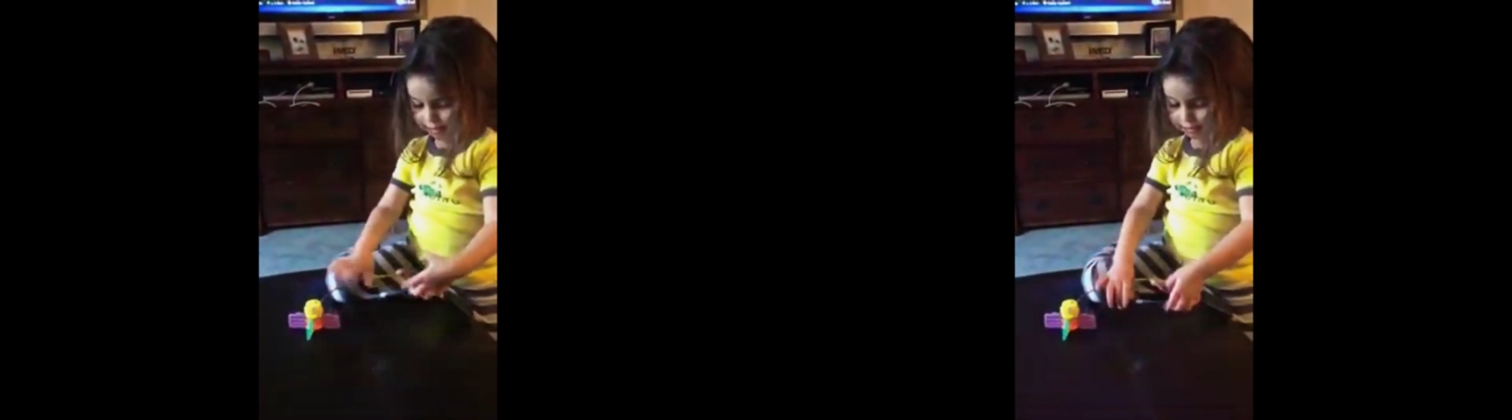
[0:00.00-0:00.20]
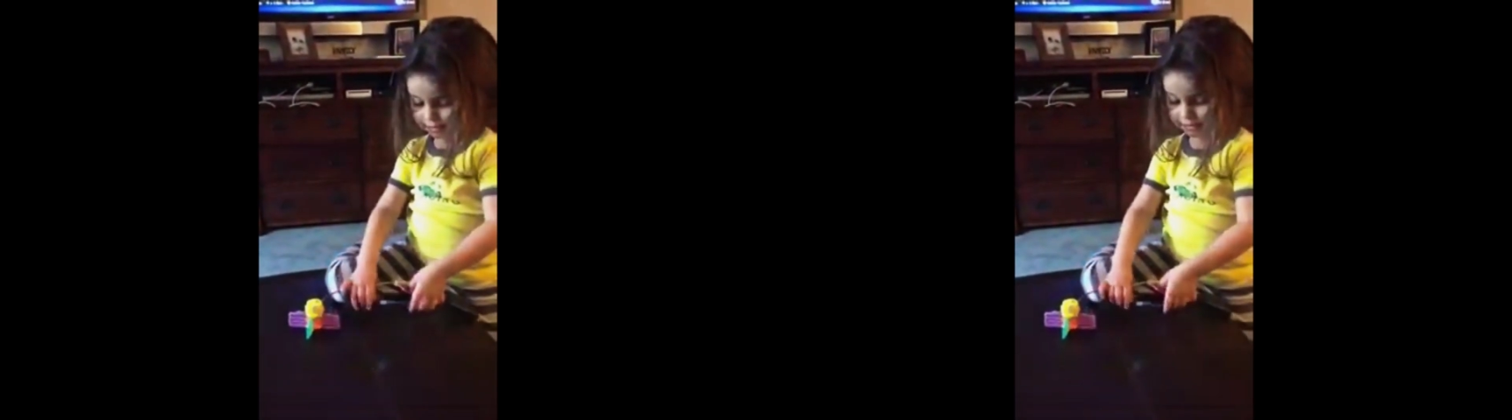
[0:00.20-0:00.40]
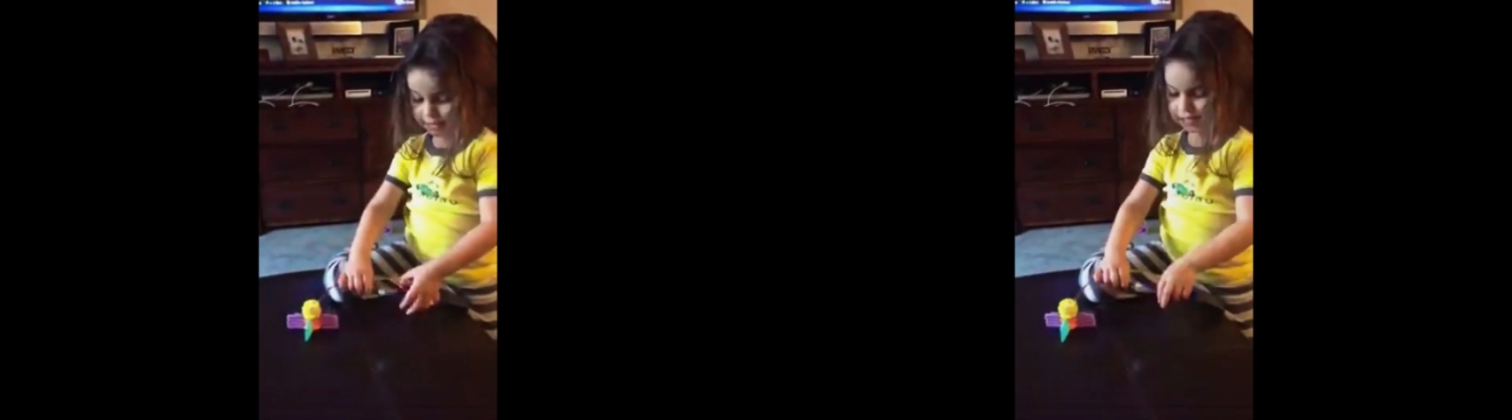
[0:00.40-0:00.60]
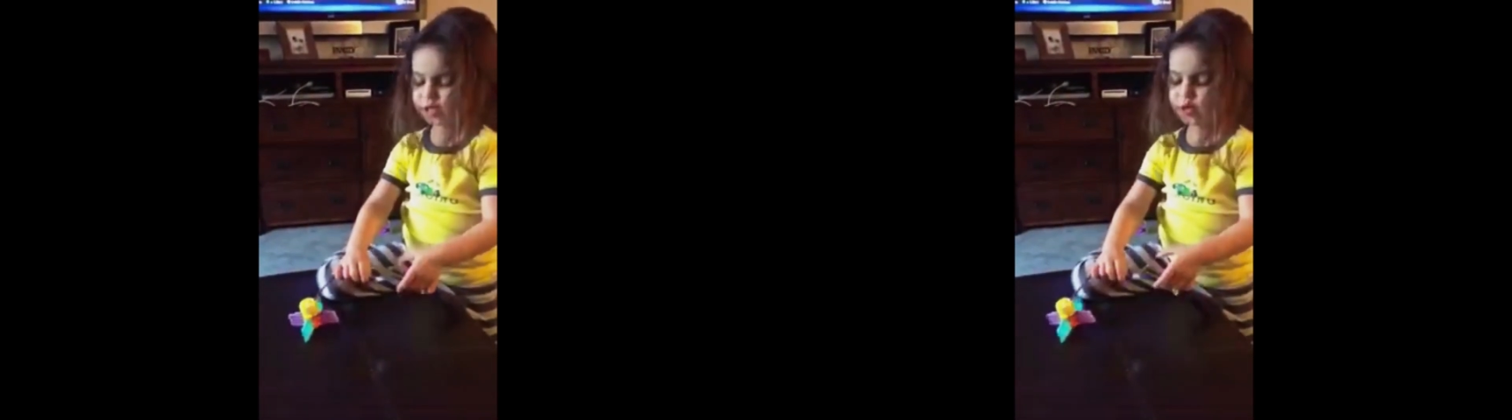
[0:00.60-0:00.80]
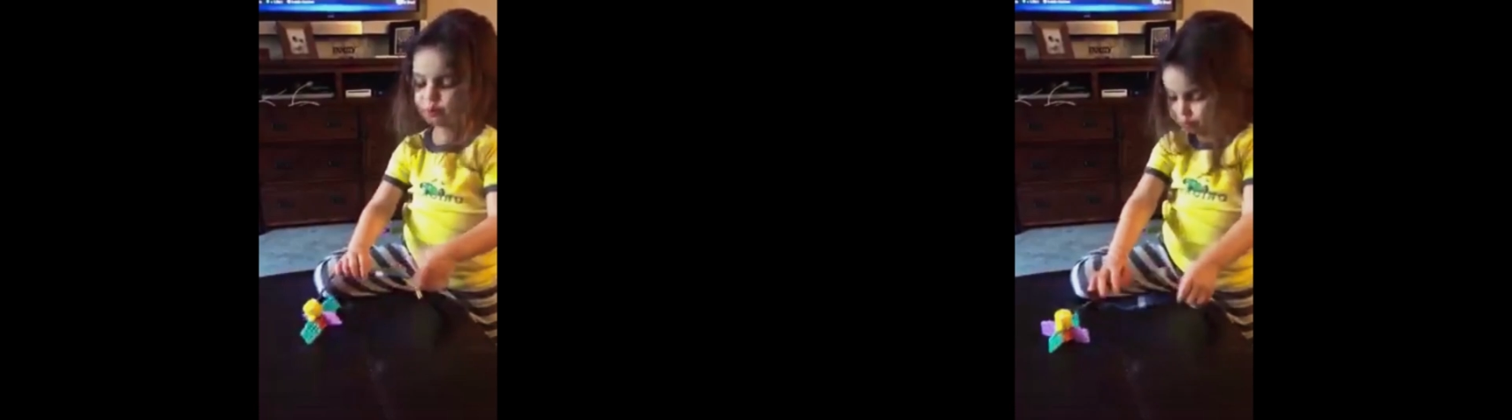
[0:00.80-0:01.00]
and then the
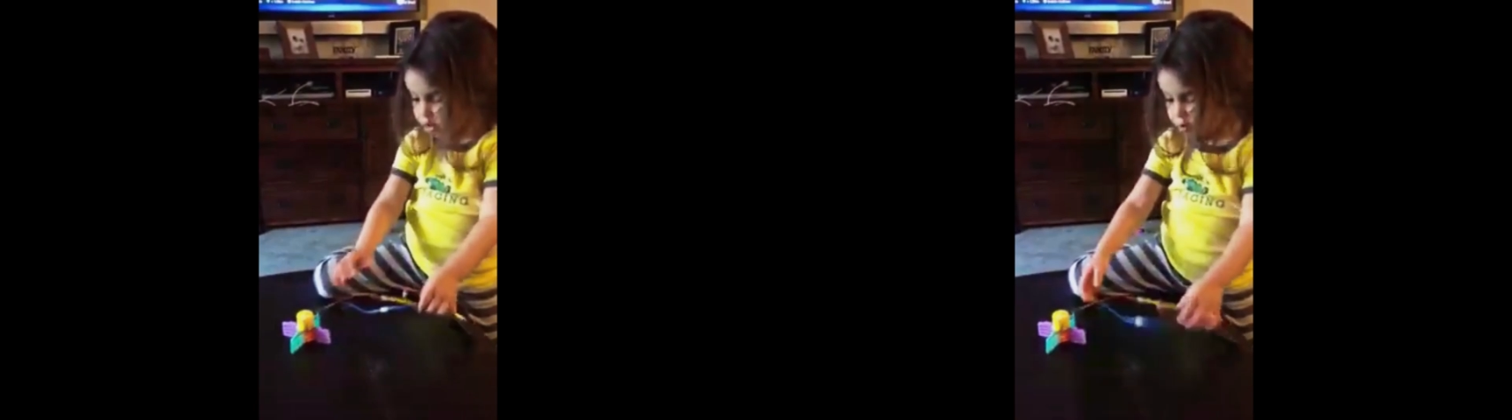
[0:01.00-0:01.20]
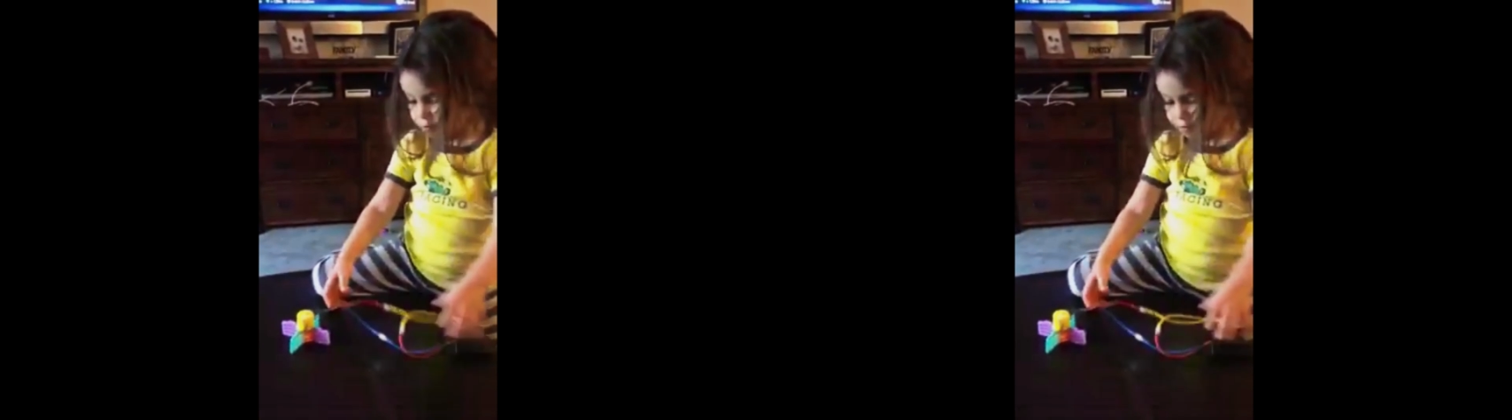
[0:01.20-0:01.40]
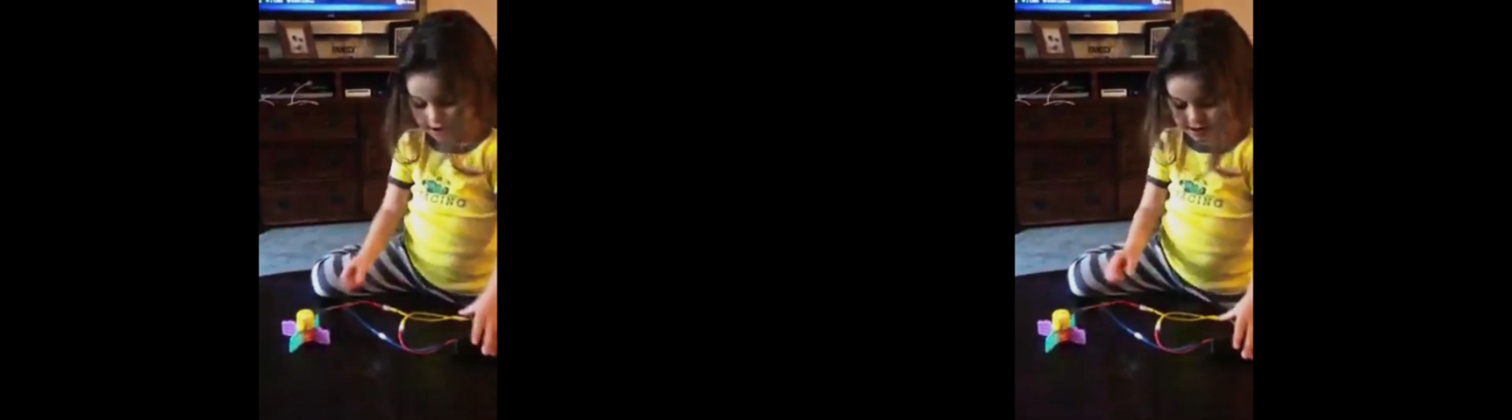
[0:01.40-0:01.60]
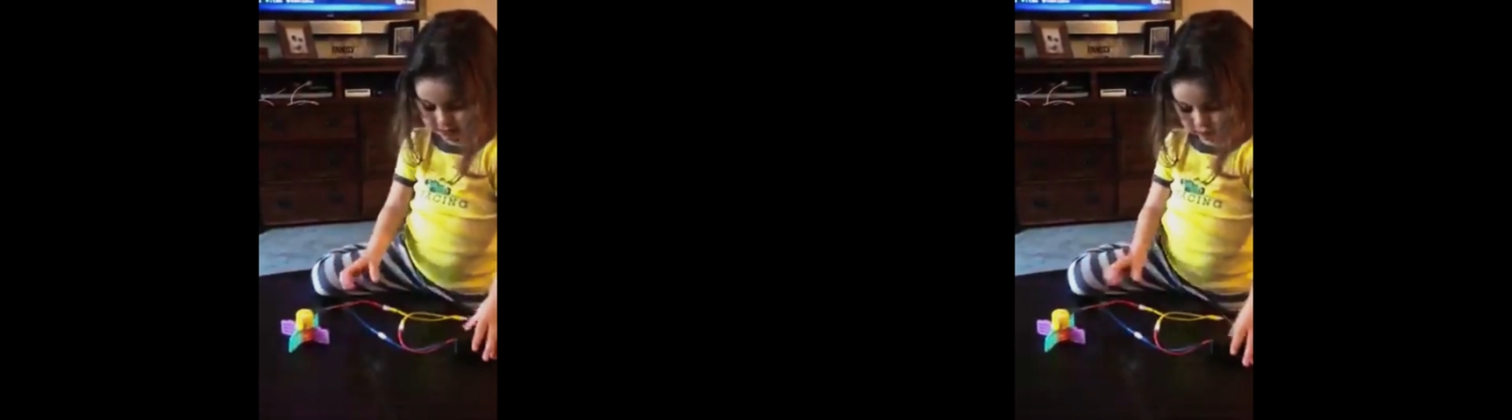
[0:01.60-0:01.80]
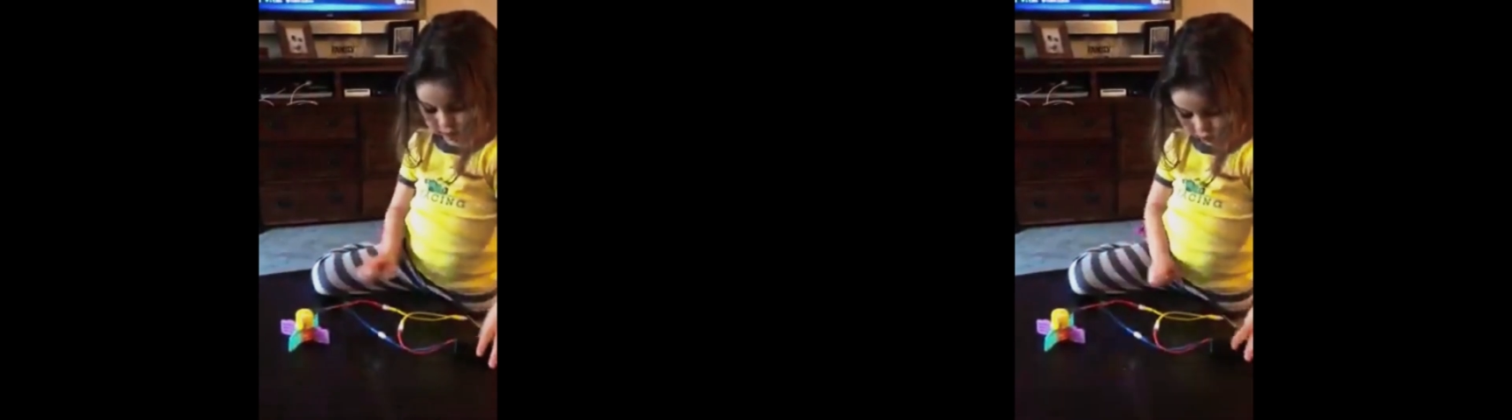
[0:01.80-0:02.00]
two blue
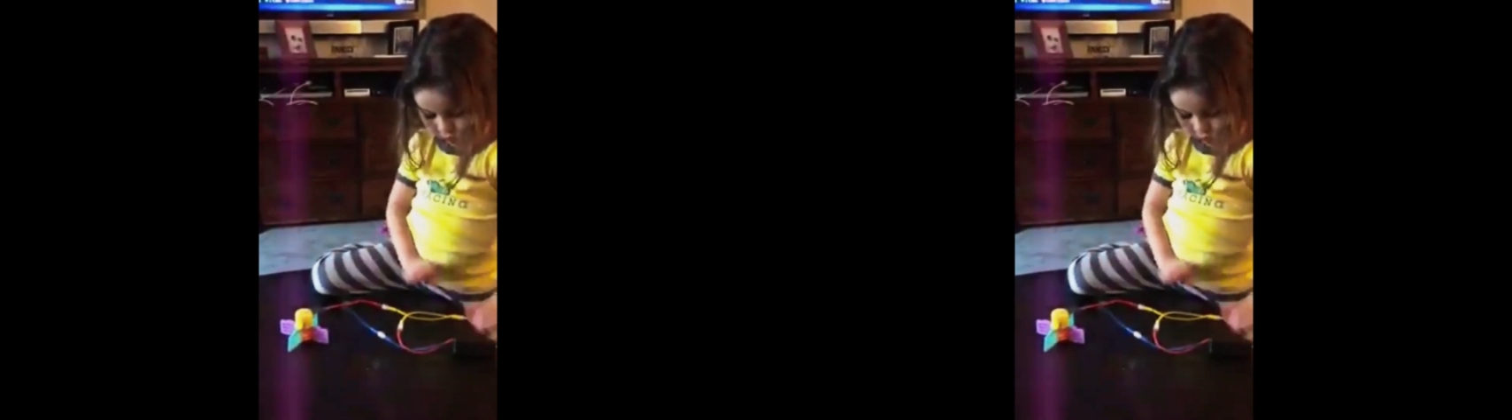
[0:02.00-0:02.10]
ones.